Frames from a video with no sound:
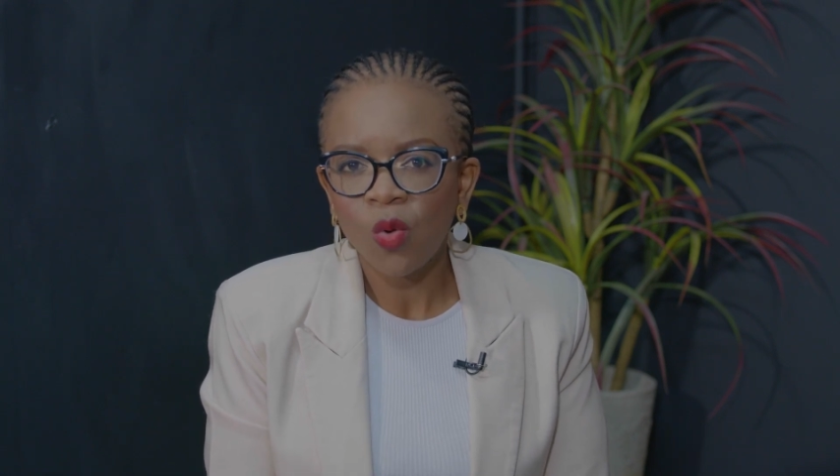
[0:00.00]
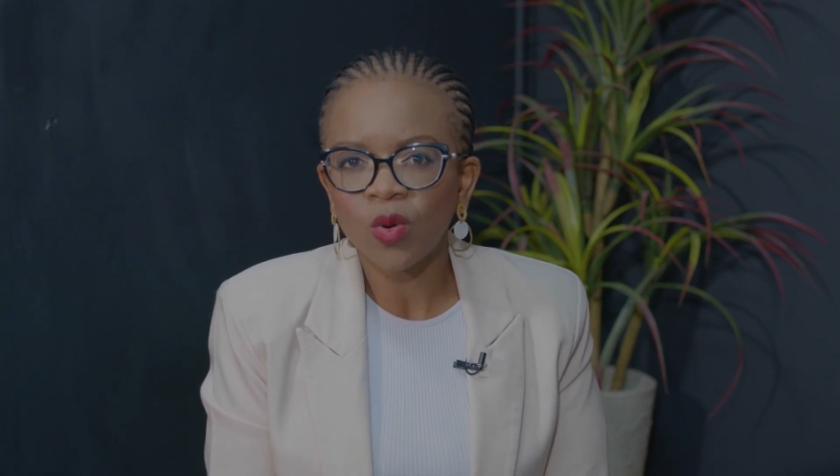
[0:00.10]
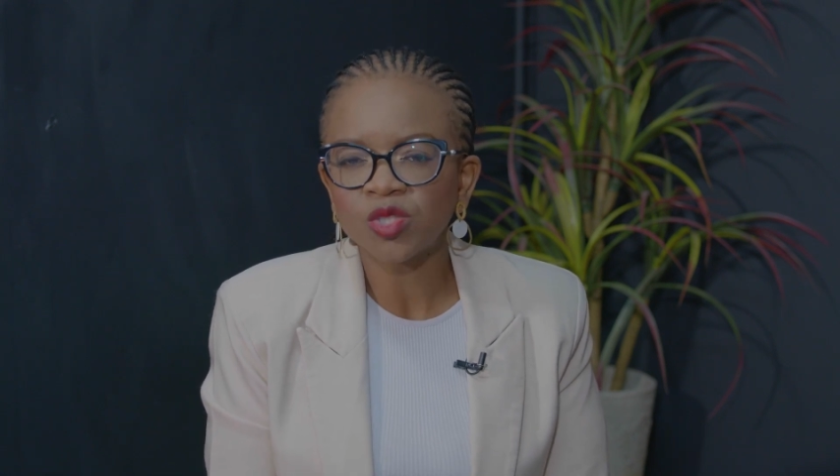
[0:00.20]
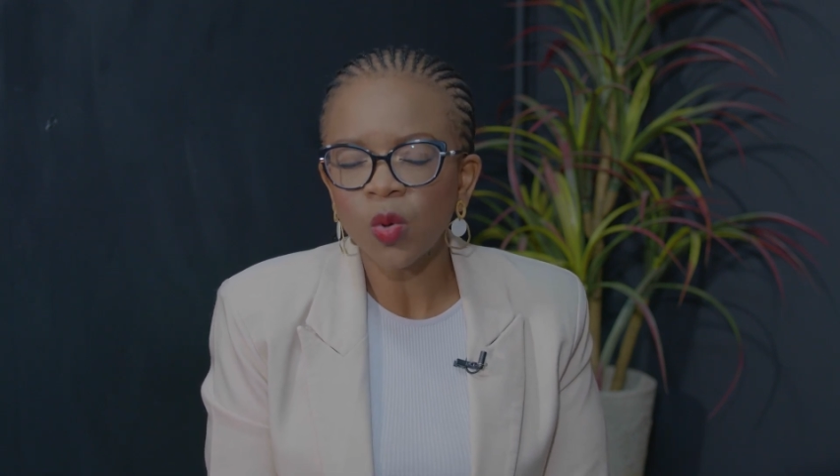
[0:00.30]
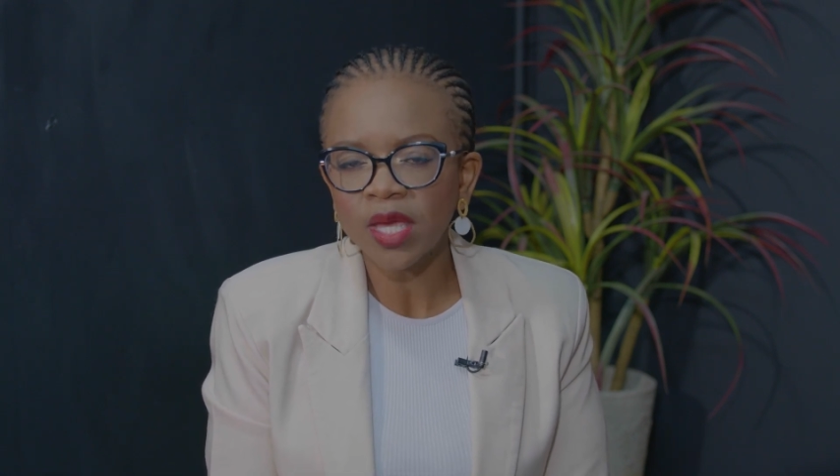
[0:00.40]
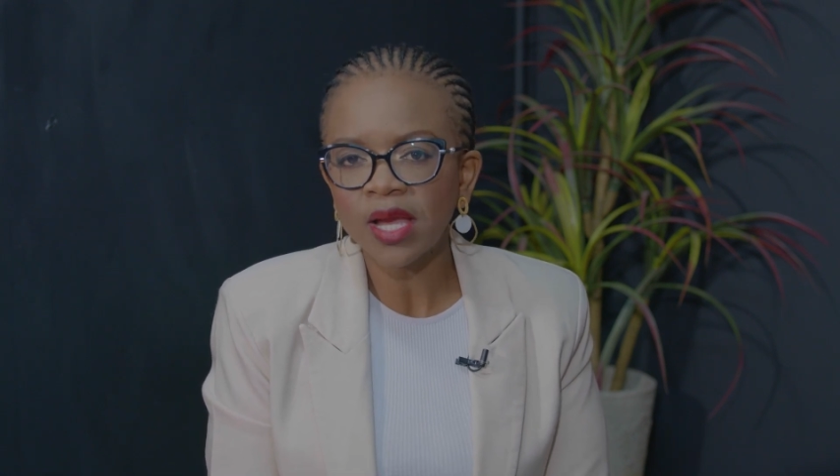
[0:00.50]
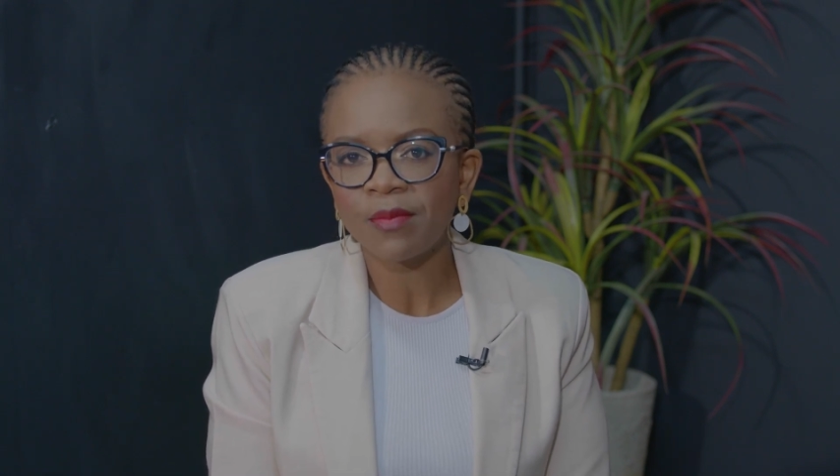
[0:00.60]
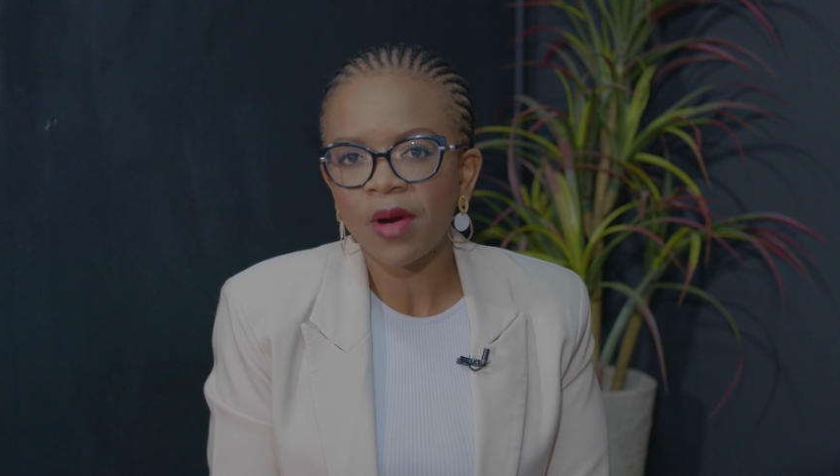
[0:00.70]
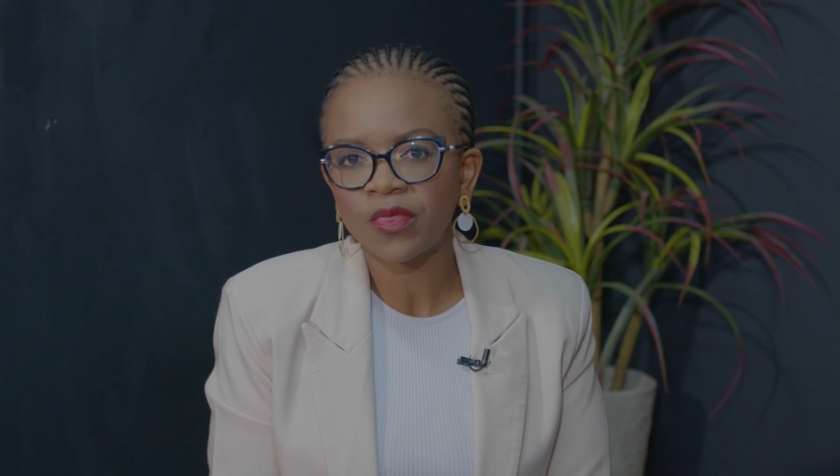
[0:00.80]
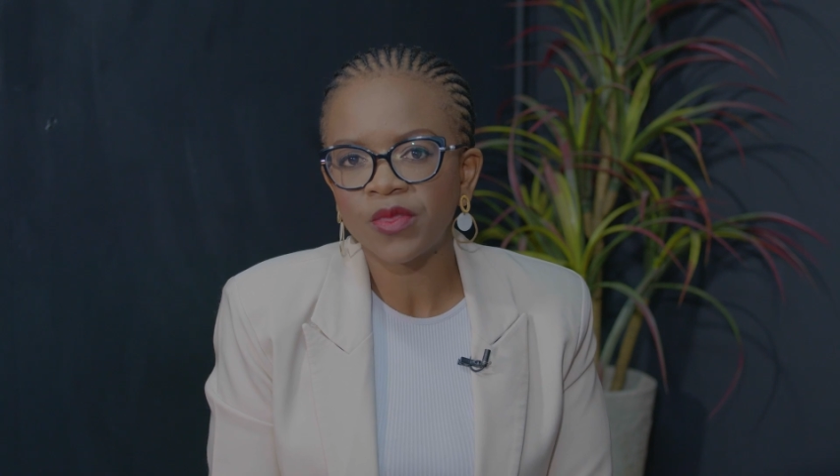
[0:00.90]
We're talking
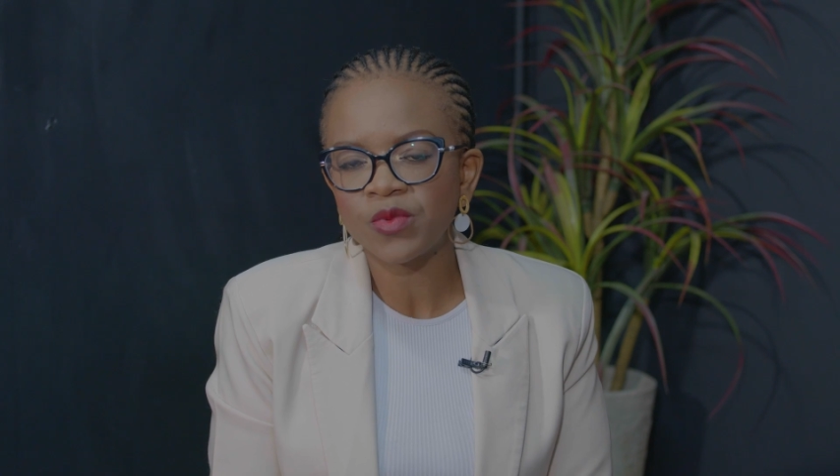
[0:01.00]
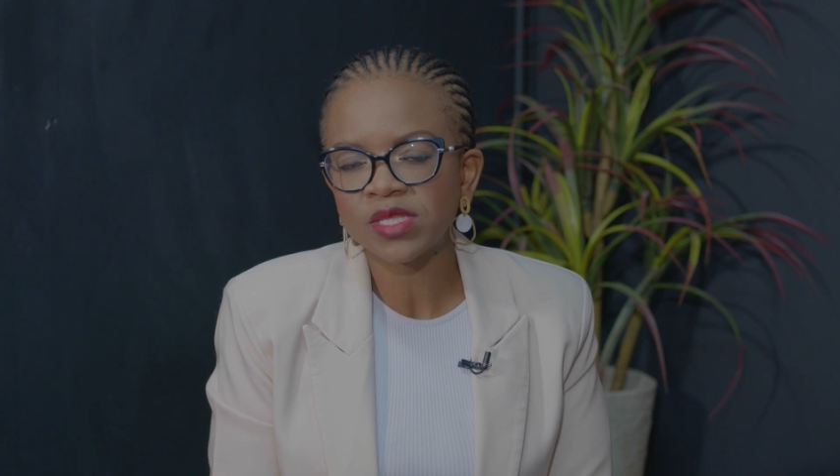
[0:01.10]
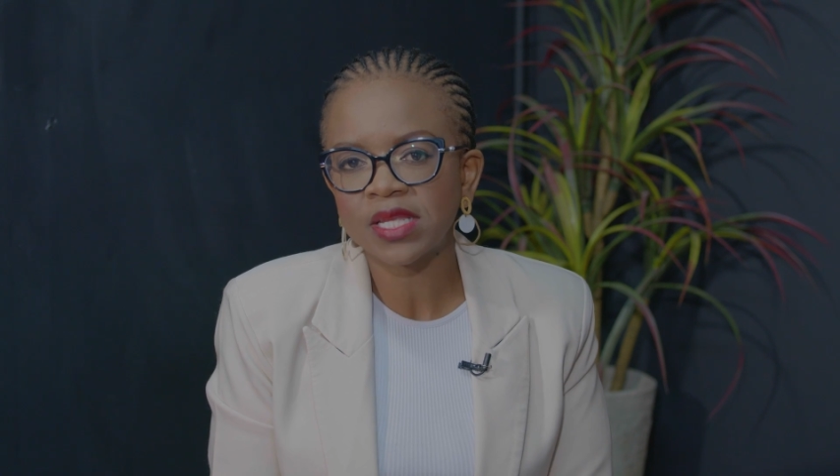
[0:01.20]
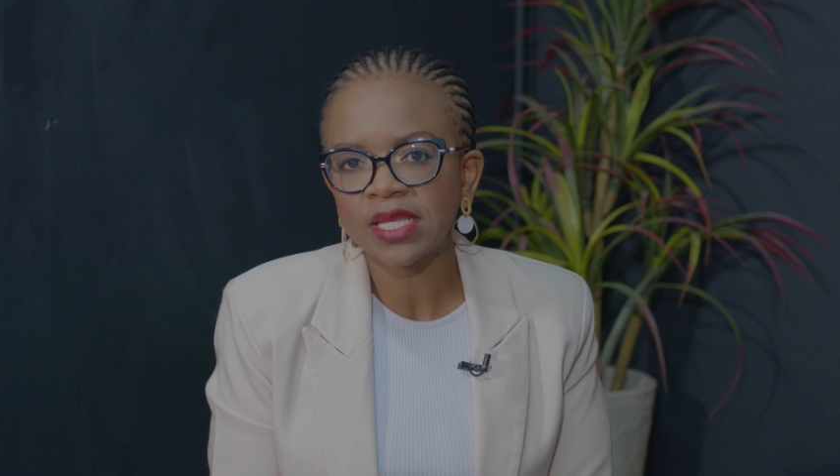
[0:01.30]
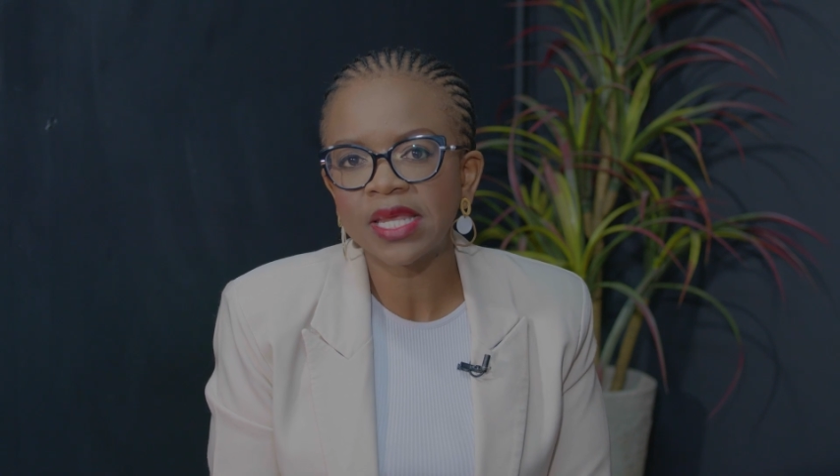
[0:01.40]
about the recent